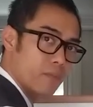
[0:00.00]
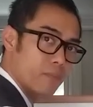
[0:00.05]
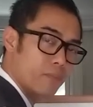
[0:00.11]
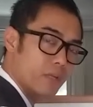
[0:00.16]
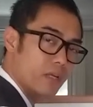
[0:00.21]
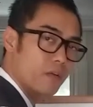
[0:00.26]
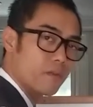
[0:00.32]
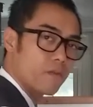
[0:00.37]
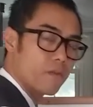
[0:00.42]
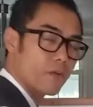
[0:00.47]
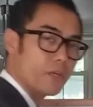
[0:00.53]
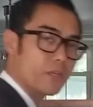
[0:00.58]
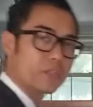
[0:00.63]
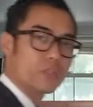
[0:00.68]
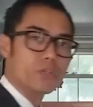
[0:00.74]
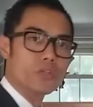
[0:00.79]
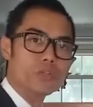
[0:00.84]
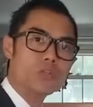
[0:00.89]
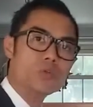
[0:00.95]
being free
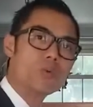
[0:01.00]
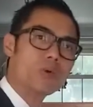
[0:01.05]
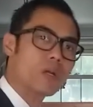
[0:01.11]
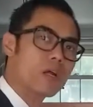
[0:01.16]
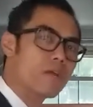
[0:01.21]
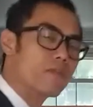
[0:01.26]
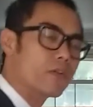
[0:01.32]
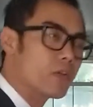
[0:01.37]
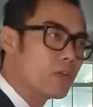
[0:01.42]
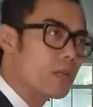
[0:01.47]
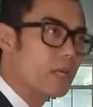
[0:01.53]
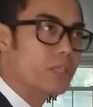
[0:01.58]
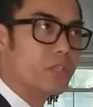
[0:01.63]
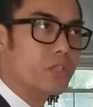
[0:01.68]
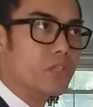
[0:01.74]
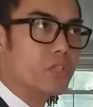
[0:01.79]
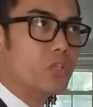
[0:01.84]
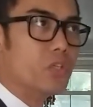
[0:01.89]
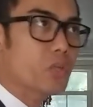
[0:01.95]
to do whatever you like
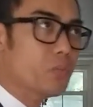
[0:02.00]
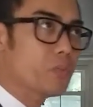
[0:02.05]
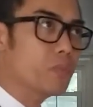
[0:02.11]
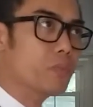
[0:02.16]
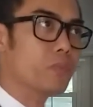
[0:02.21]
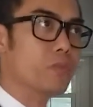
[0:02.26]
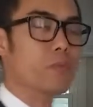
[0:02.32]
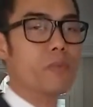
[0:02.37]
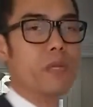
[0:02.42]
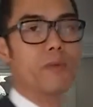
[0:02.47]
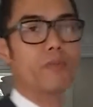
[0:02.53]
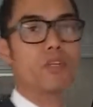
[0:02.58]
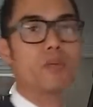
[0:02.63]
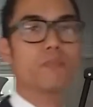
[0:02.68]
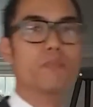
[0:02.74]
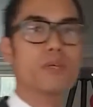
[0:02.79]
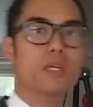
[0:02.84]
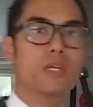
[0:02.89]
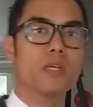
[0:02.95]
to do, to be able to
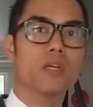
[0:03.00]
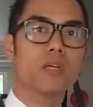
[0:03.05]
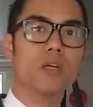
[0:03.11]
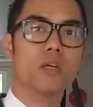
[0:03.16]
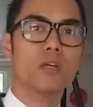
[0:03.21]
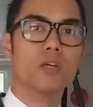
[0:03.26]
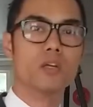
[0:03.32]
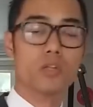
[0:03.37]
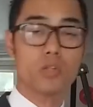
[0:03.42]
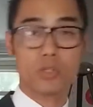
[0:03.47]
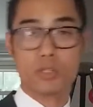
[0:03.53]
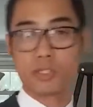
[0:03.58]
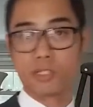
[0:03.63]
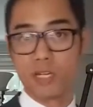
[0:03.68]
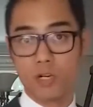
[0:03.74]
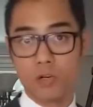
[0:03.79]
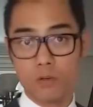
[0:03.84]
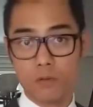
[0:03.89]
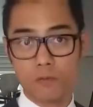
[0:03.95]
be
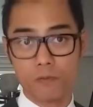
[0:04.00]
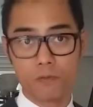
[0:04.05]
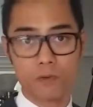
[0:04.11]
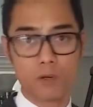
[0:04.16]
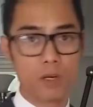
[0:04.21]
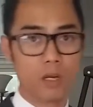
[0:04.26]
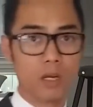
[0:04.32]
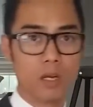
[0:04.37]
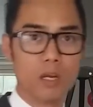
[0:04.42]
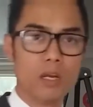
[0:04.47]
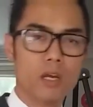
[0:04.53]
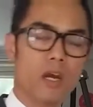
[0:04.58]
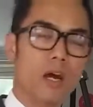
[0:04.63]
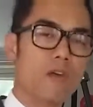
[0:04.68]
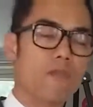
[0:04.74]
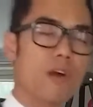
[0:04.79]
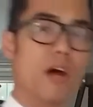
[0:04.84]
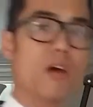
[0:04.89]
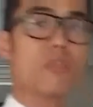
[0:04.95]
yourself
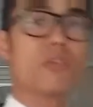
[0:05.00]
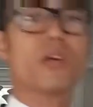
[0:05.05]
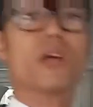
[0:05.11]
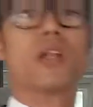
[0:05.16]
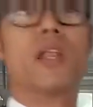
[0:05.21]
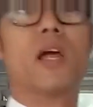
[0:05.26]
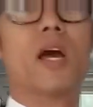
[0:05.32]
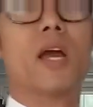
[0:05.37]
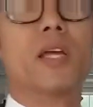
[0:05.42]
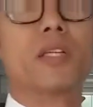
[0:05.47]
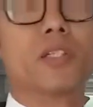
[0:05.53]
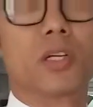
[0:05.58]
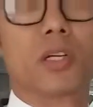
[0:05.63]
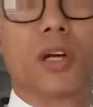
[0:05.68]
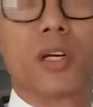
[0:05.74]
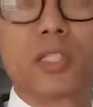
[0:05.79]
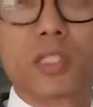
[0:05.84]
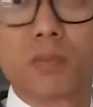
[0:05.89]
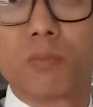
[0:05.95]
around your clients, your
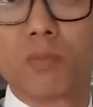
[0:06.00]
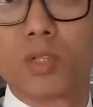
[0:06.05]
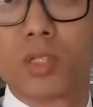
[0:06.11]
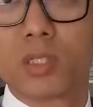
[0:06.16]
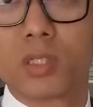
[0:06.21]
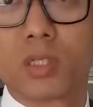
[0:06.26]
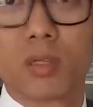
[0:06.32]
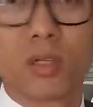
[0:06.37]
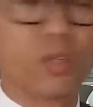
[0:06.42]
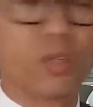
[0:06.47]
customers.